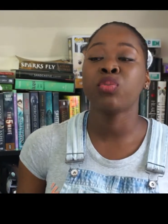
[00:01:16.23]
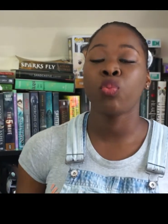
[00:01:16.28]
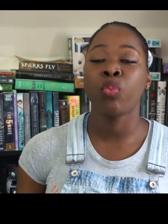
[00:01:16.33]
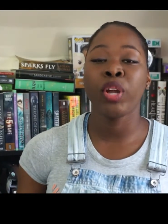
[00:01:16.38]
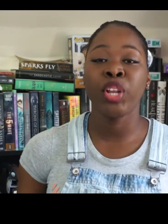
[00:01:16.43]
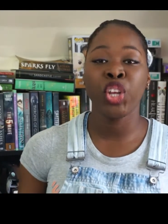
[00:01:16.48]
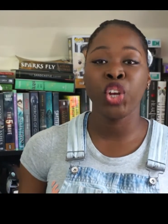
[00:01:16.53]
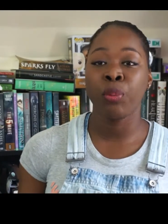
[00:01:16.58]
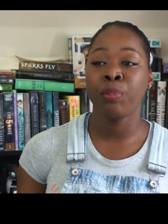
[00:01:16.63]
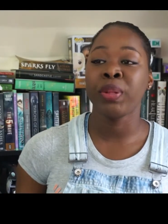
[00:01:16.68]

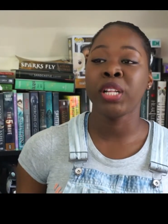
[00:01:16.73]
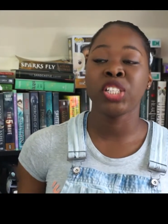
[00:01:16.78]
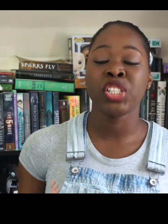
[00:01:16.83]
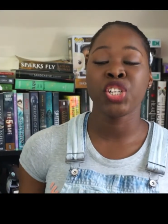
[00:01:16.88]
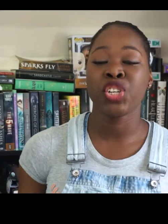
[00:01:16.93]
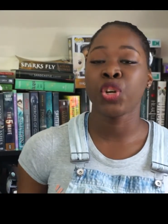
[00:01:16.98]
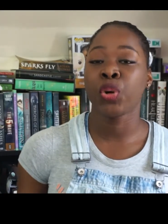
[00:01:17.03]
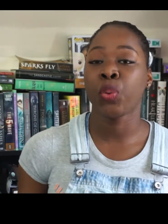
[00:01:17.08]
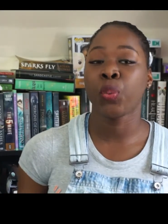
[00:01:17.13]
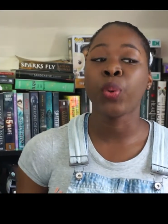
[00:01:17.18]
when you're
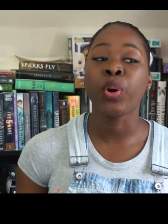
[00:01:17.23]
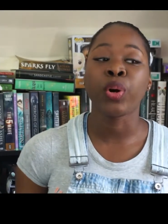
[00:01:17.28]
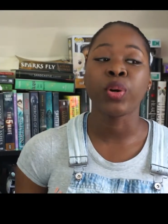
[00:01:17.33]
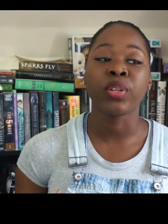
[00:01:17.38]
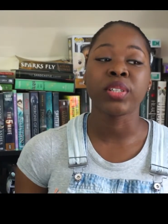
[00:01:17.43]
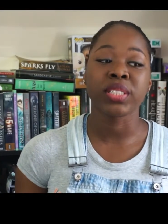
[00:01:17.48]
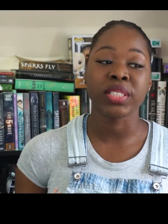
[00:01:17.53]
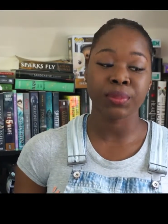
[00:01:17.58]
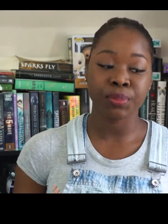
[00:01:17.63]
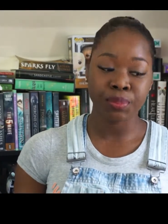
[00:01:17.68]
building your
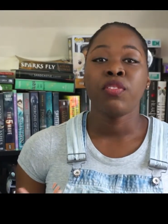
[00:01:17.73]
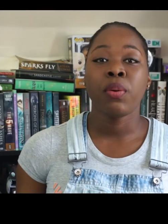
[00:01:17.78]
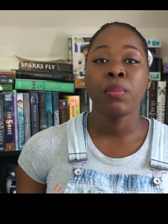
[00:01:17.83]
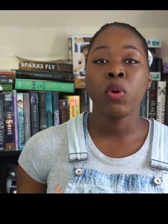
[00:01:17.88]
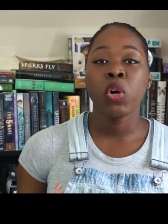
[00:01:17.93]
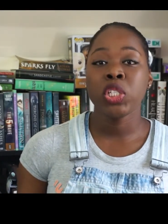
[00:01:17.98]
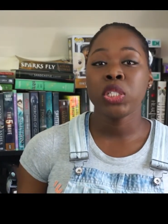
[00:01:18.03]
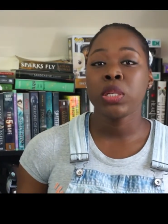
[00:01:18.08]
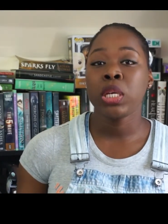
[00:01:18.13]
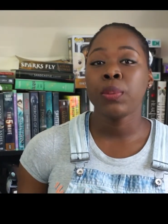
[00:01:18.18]
world. For
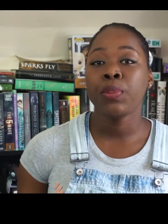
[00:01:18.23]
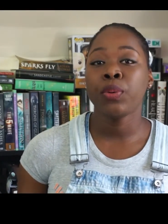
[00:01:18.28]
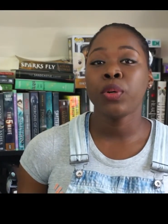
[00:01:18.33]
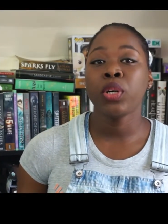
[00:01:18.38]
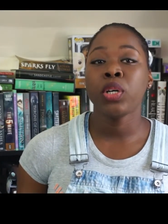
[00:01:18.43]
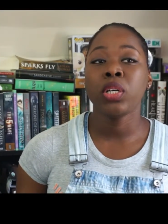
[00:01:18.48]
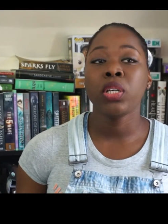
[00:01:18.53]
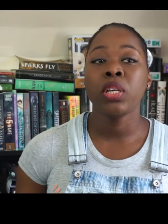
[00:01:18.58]
most people,